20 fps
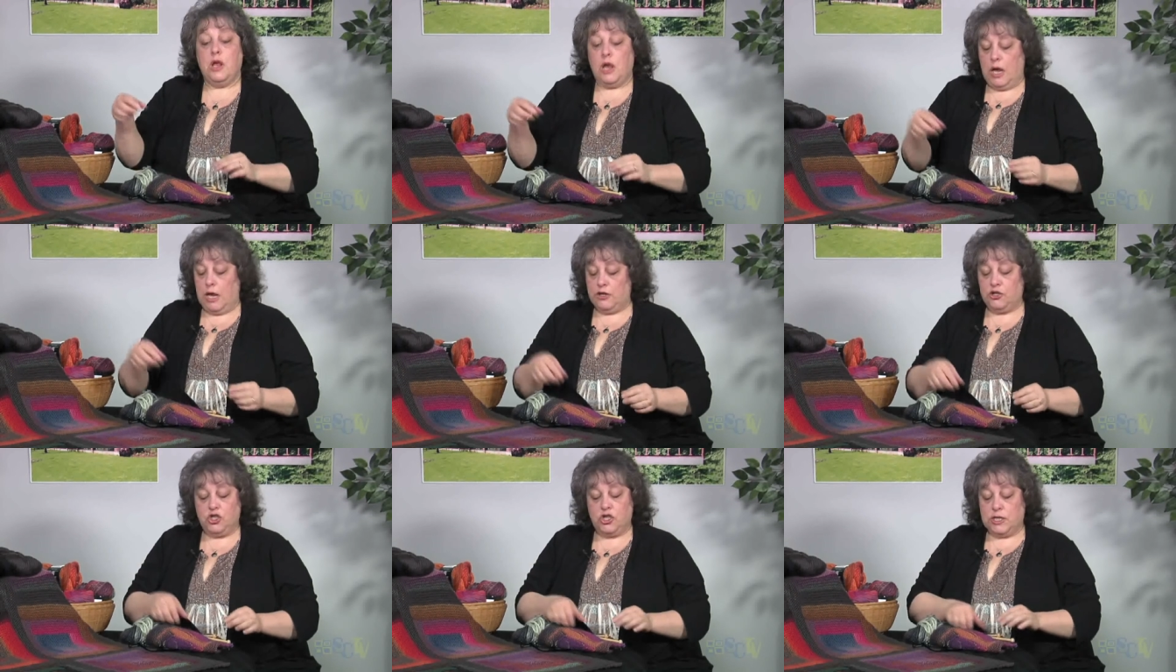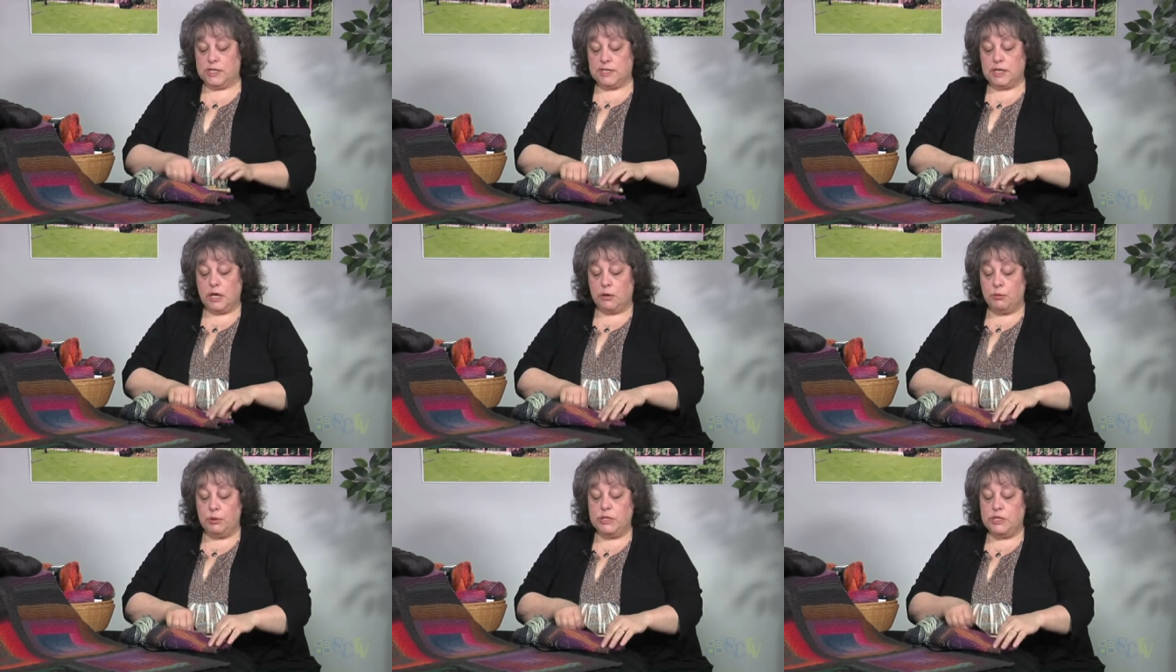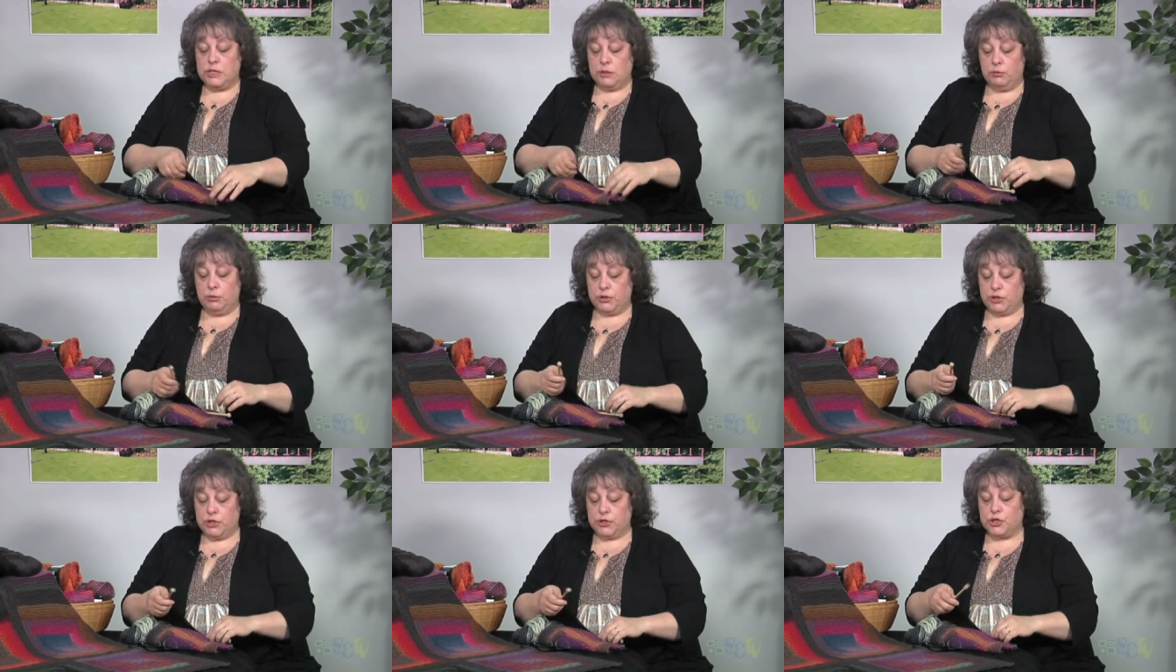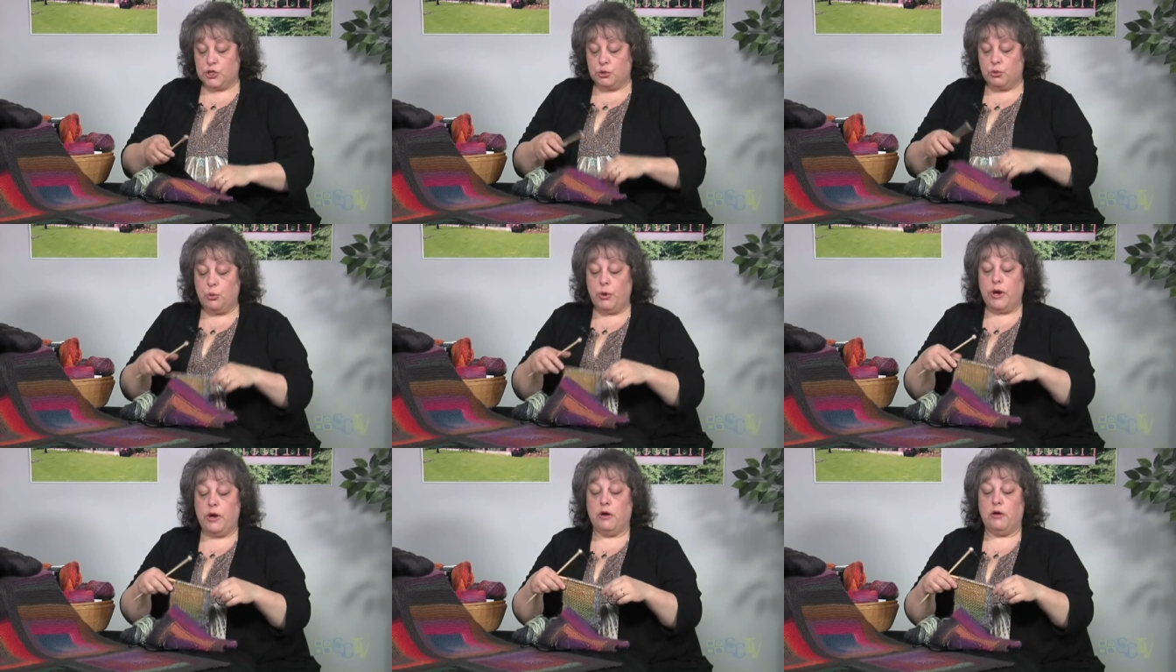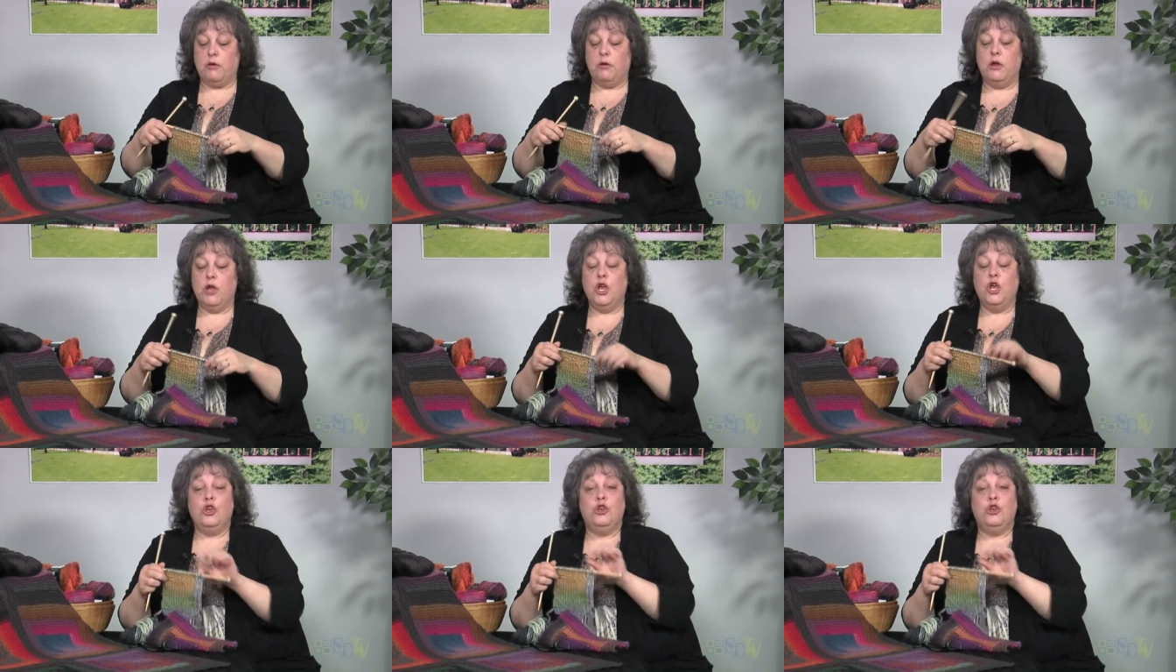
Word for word: and just like we did with the square,